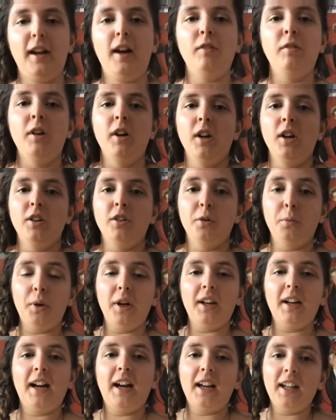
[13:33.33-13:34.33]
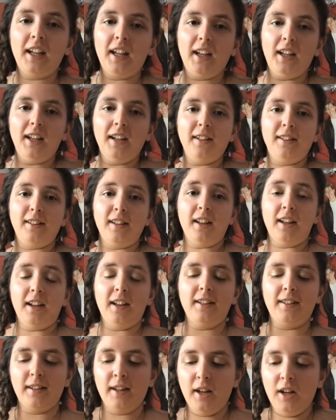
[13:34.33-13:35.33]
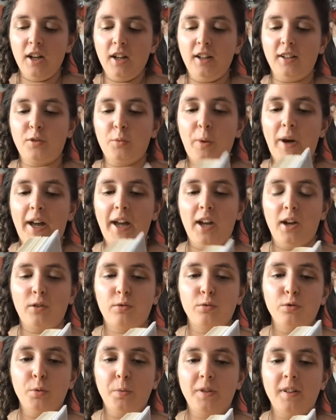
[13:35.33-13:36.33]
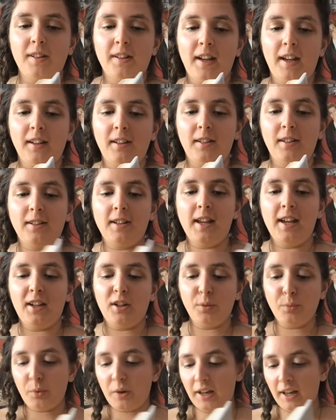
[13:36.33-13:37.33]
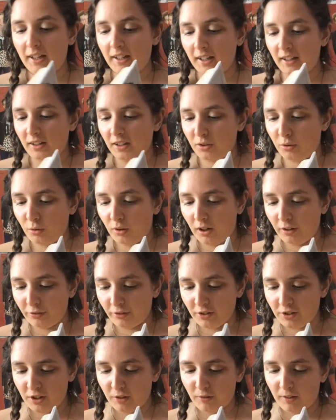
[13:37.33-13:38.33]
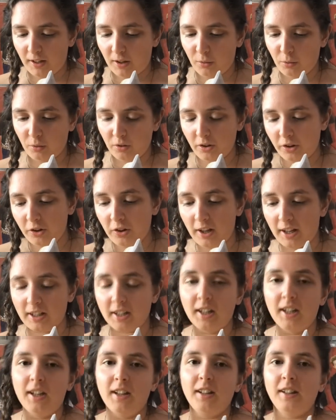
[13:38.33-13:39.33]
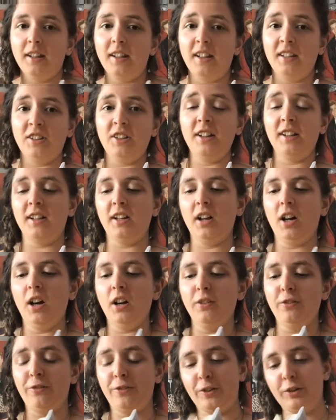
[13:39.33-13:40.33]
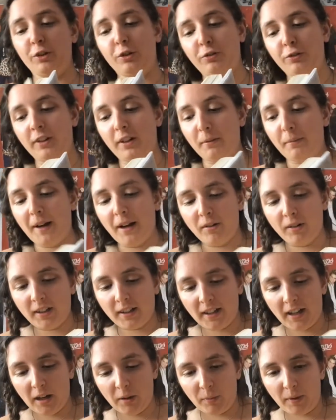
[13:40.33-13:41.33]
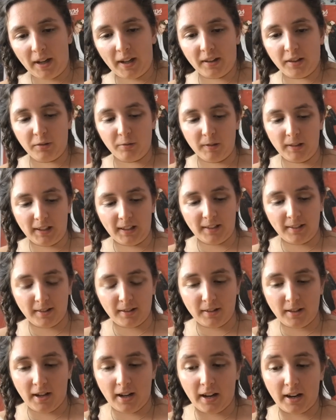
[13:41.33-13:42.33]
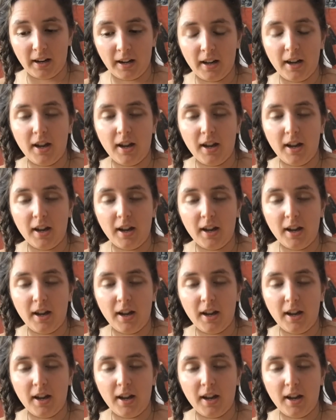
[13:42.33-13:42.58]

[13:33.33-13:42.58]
Now, the word hiatus is, it's where a group decides to take a break and to go off and do their own thing. They did a lot of stuff in America where they released the